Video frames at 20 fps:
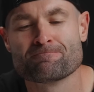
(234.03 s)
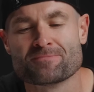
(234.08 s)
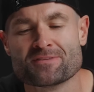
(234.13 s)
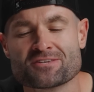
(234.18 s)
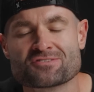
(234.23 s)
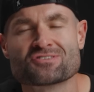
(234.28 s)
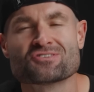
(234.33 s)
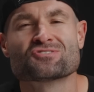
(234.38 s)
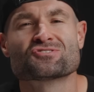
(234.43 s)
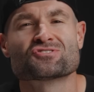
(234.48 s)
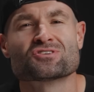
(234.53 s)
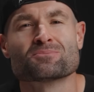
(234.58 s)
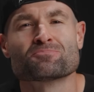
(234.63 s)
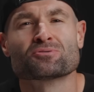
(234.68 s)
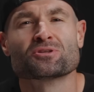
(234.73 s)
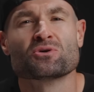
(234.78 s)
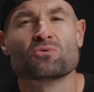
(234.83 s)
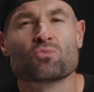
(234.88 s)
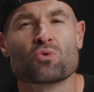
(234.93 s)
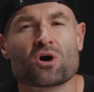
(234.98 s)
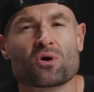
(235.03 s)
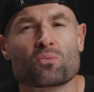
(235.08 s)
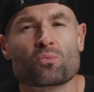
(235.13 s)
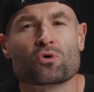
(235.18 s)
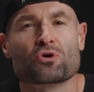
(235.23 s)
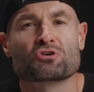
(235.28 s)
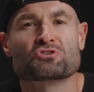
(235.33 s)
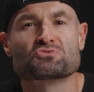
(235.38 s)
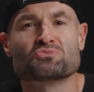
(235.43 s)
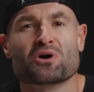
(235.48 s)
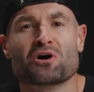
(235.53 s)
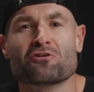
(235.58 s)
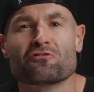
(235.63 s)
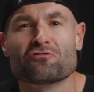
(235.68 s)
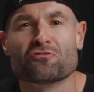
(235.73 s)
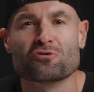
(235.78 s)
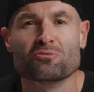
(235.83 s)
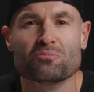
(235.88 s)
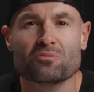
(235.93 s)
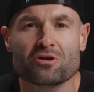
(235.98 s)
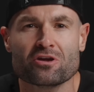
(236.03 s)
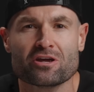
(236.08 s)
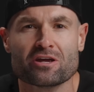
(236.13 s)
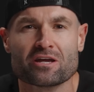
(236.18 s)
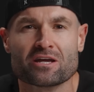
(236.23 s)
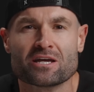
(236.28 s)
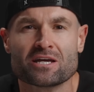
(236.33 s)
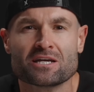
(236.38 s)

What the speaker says: this is simply what works well for me.